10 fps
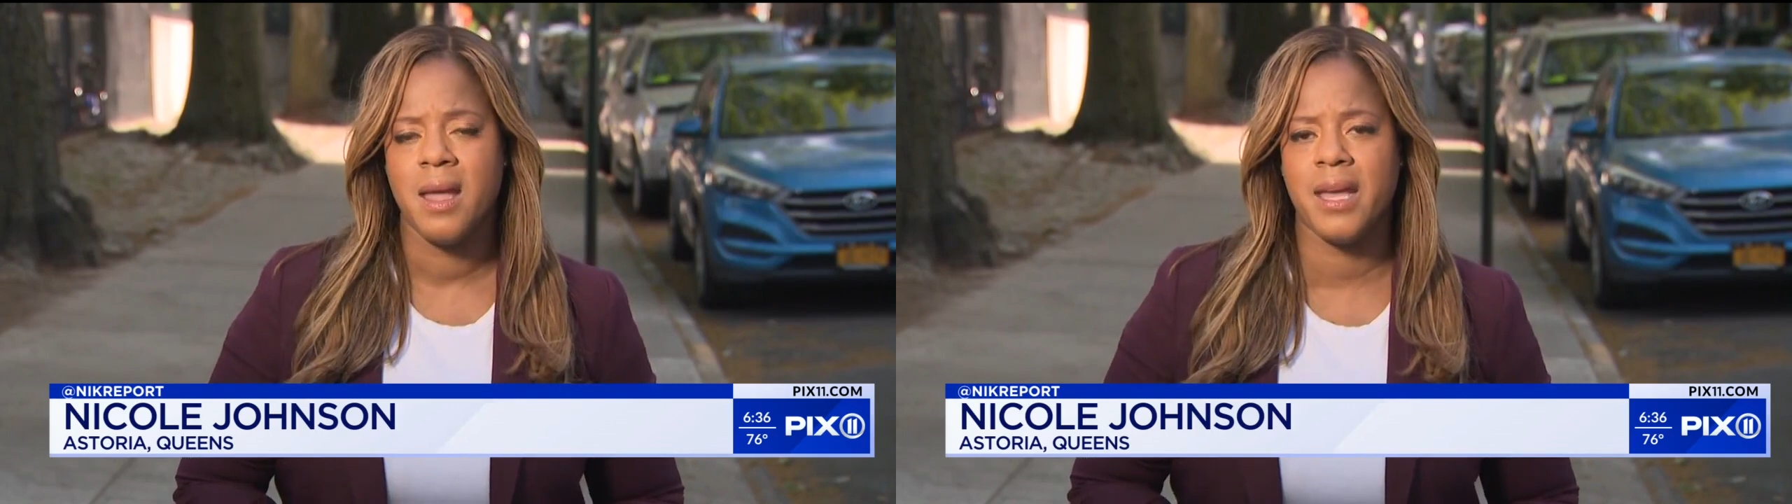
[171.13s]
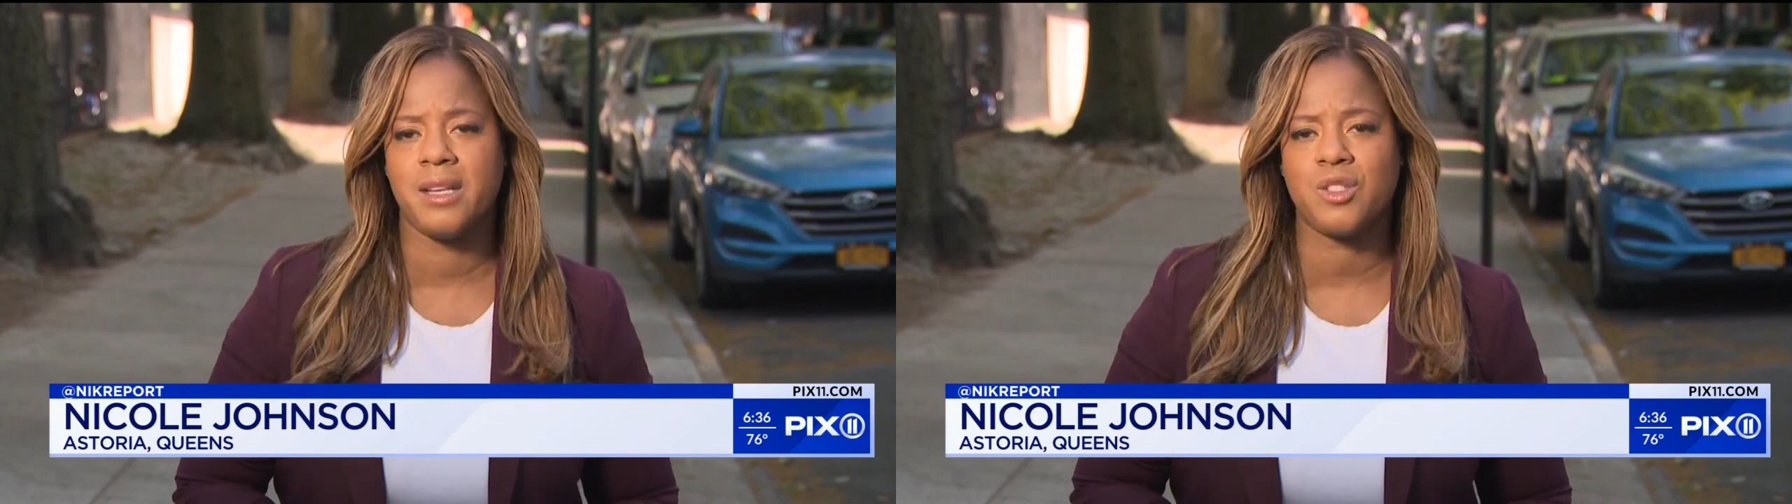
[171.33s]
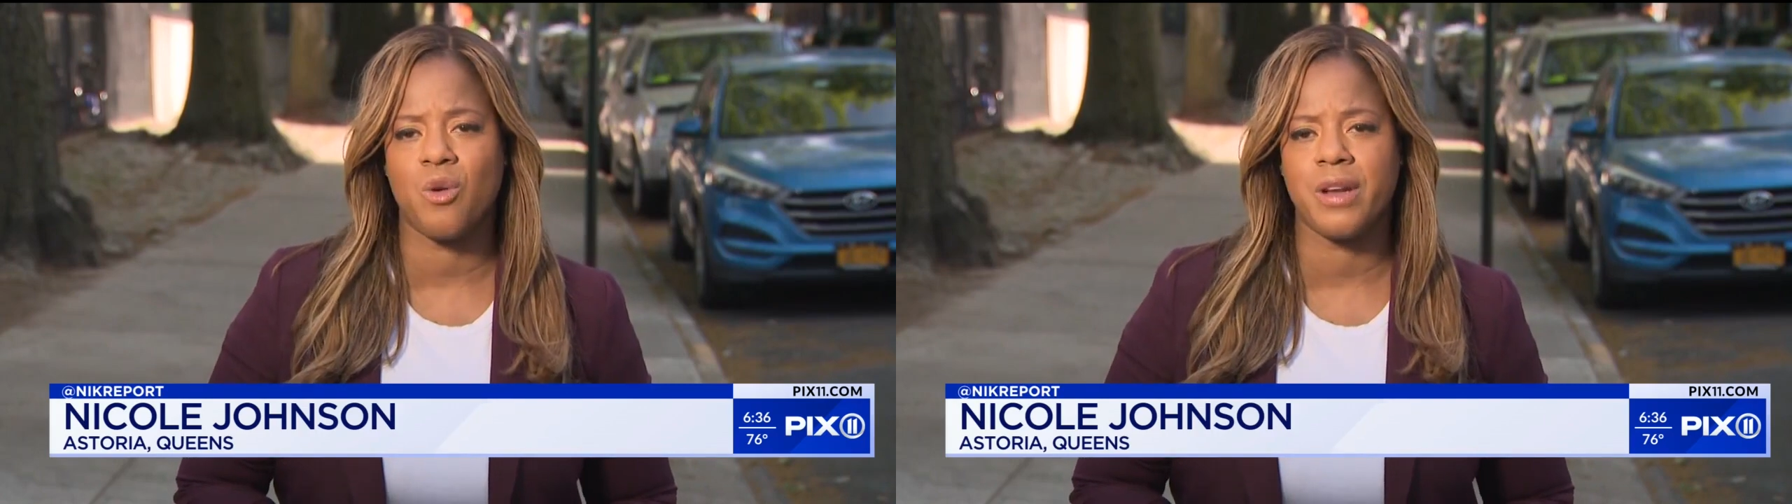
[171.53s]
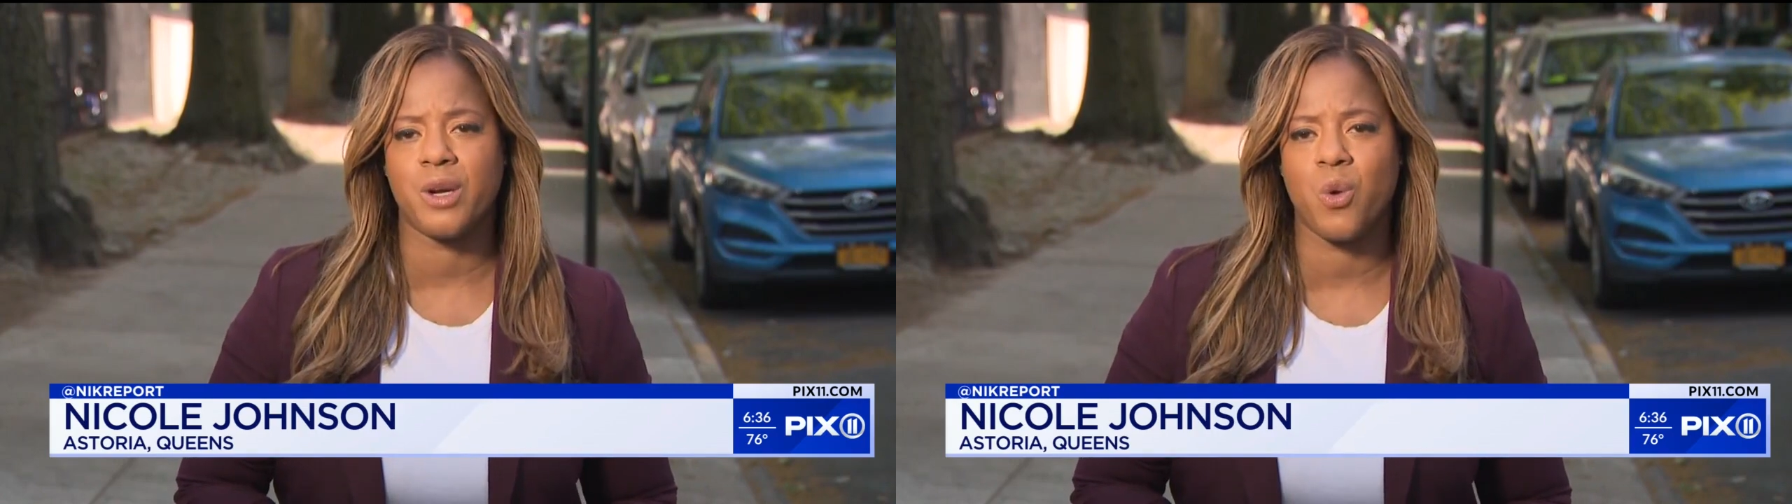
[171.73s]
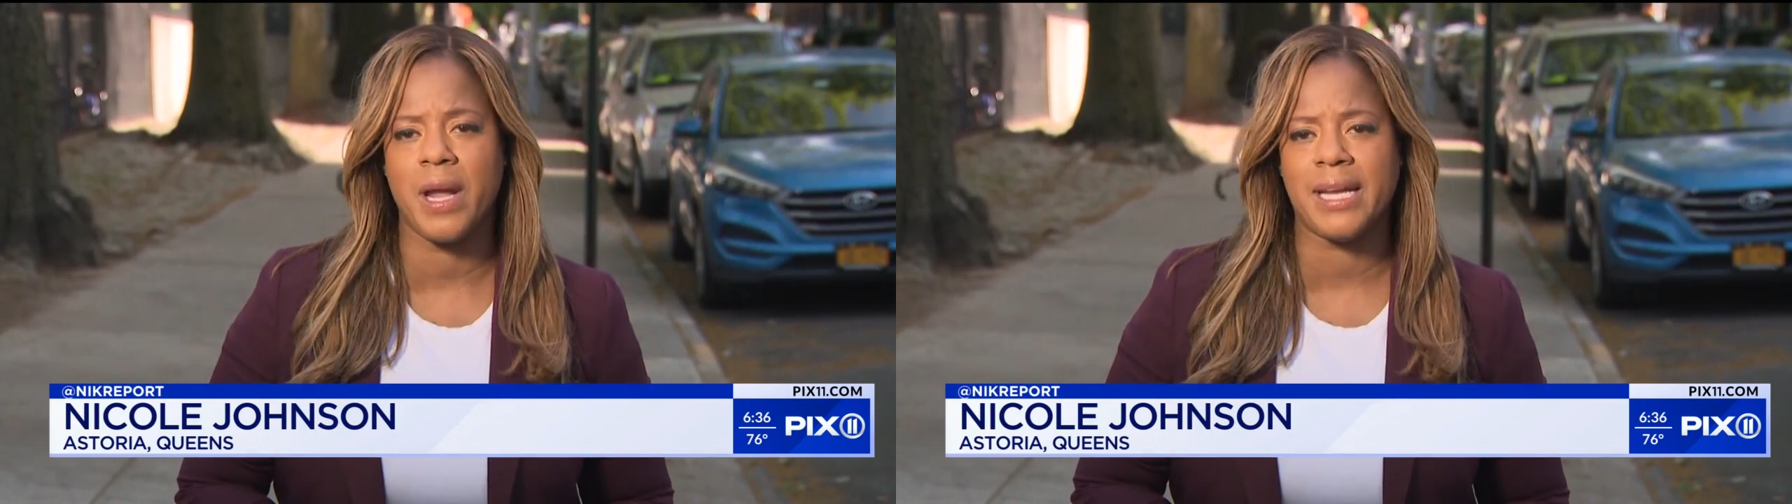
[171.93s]
In
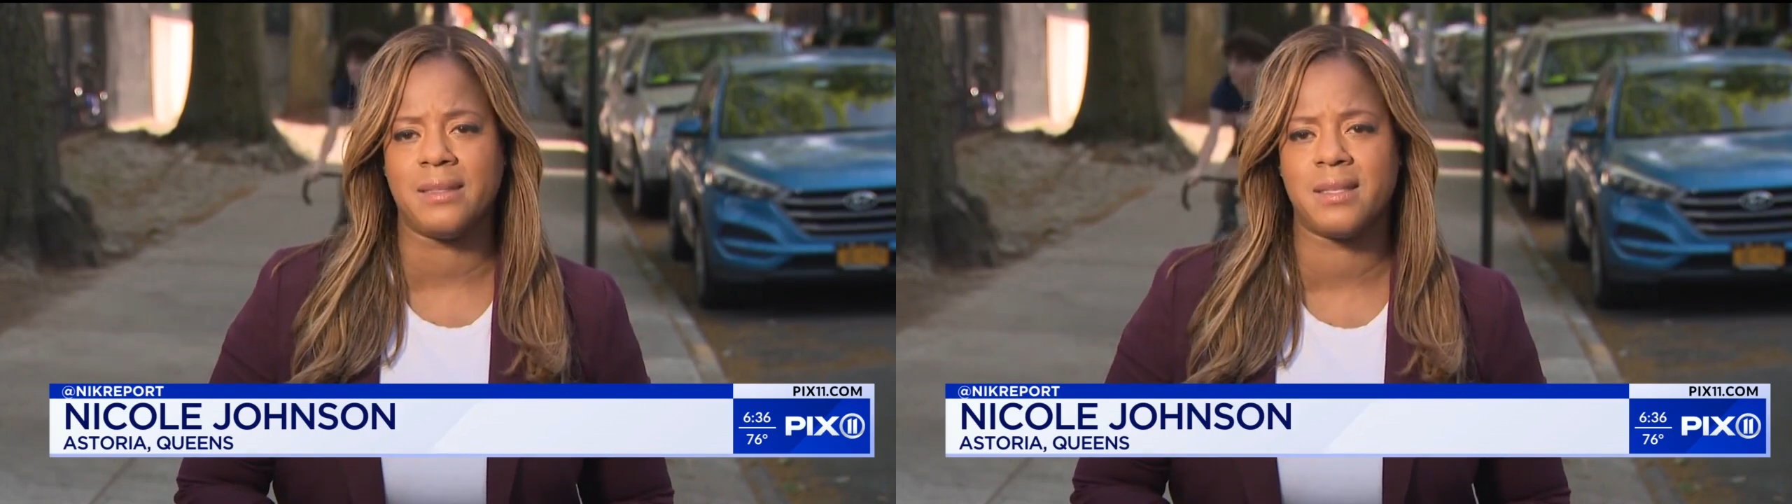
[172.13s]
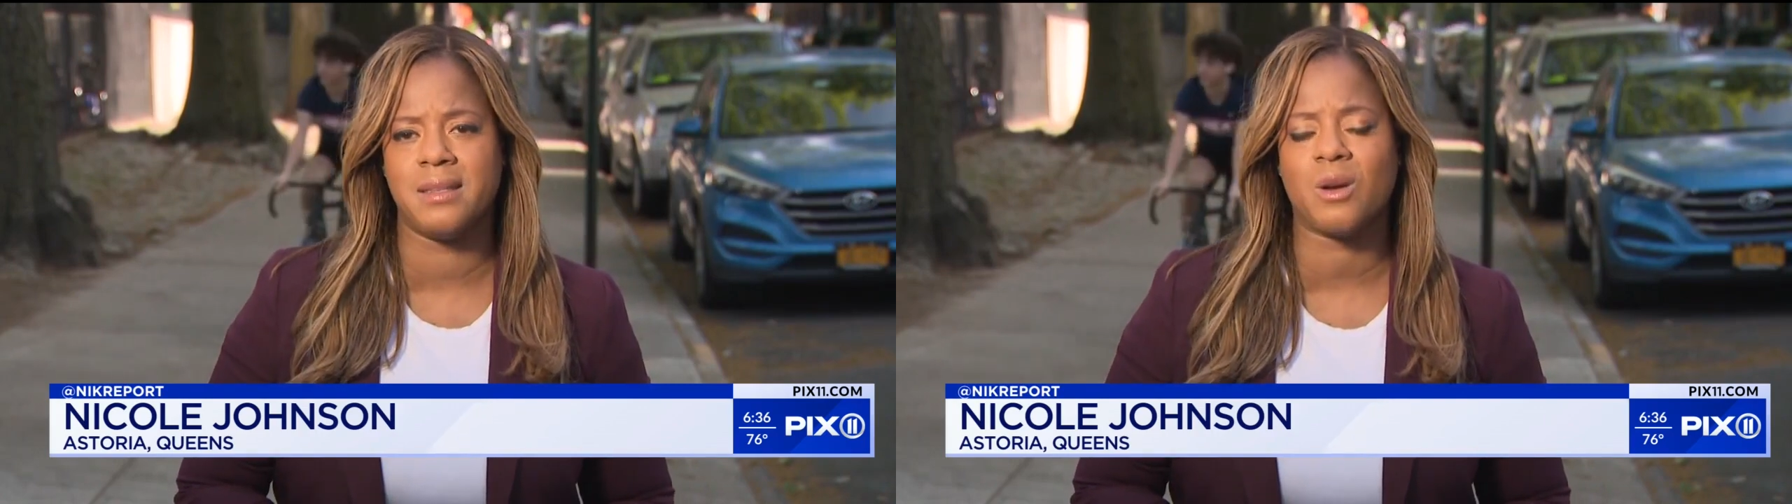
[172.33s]
Astoria, Queens,